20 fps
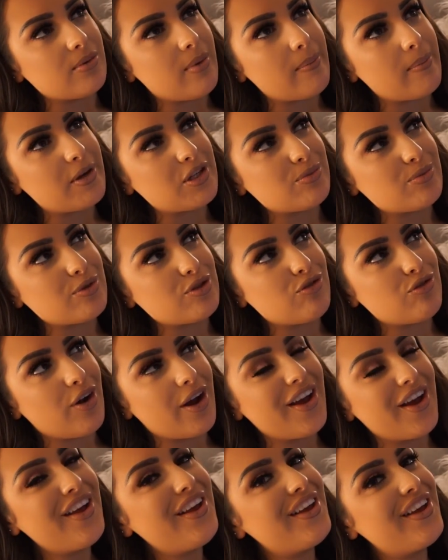my measurements
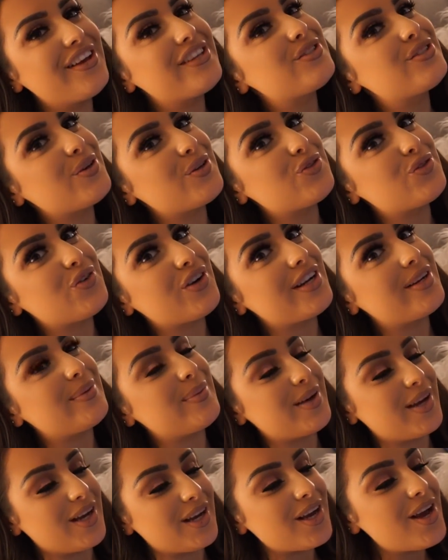right, so it's really
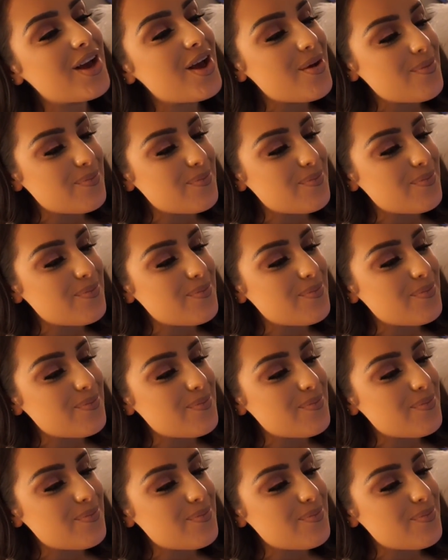big.